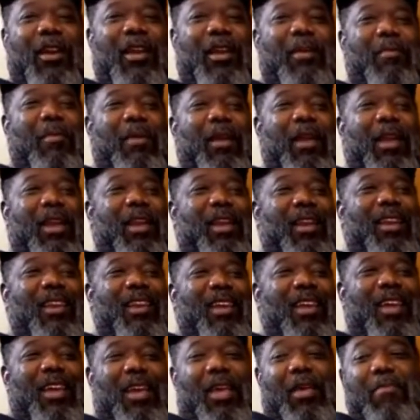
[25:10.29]
And and
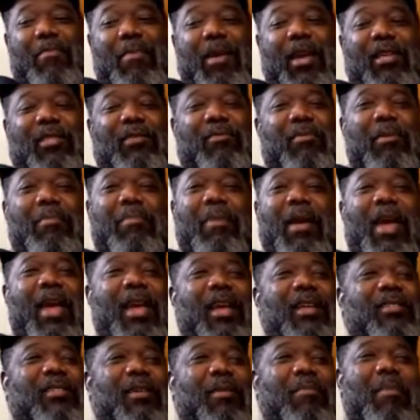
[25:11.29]
he messaged me
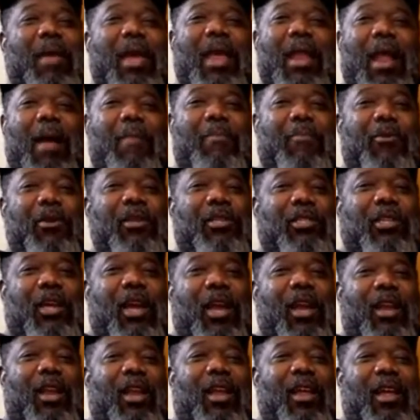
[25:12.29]
back. He said, "Man, I
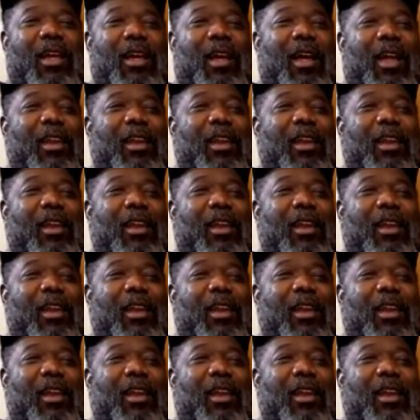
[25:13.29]
appreciate it.